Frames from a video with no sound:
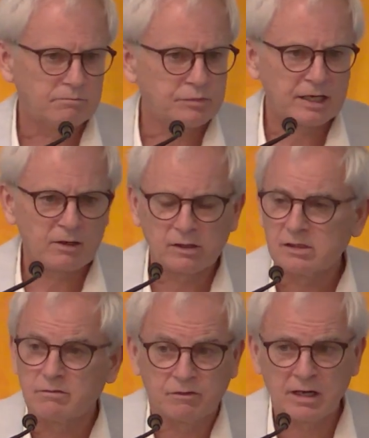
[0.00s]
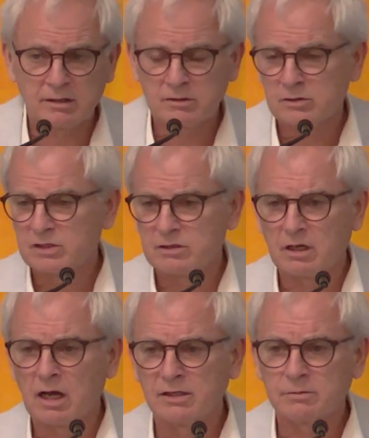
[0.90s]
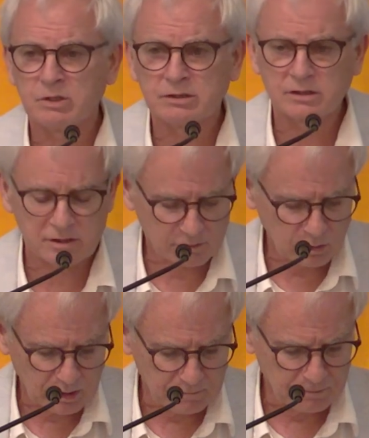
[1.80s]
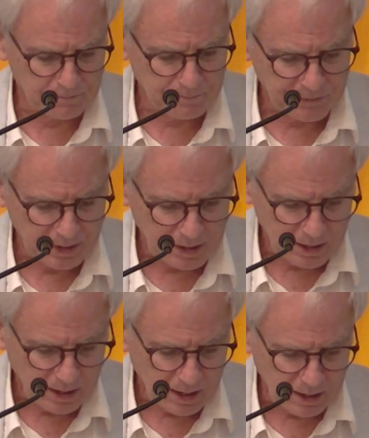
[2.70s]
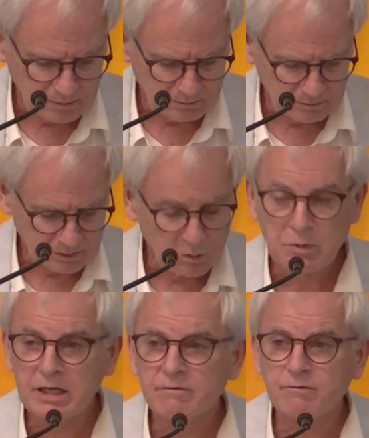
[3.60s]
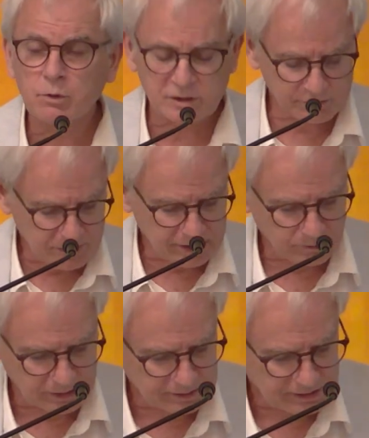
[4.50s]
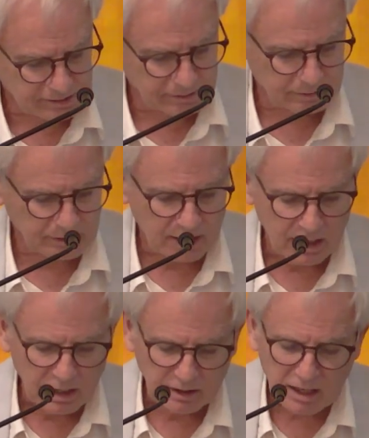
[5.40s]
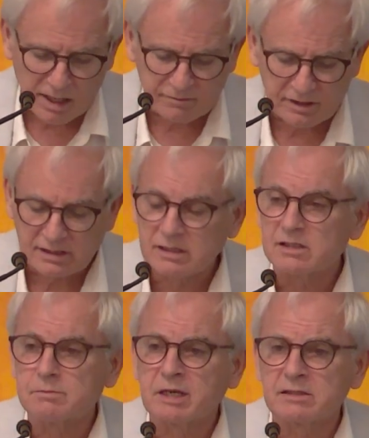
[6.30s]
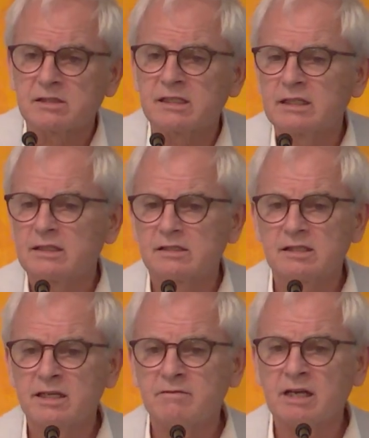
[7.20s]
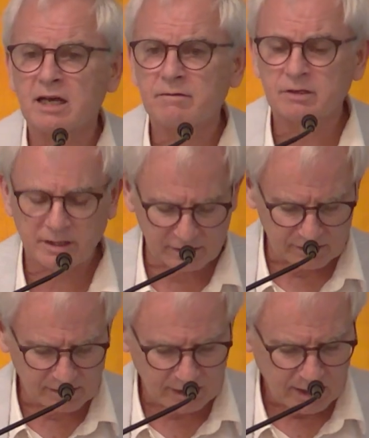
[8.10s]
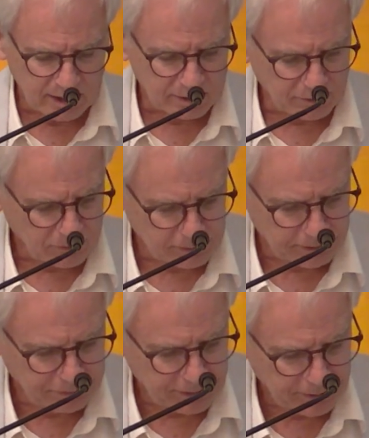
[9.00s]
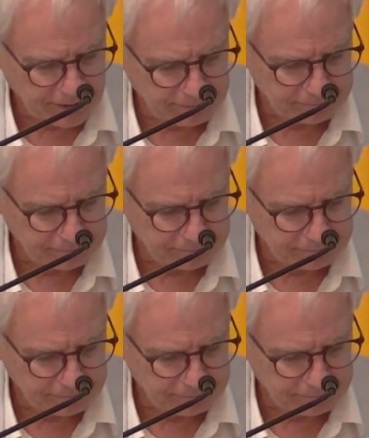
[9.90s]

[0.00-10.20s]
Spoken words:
Parents, fathers, husbands, whatever. There were many forced migrants, convicts, and especially enslaved Africans in the early period.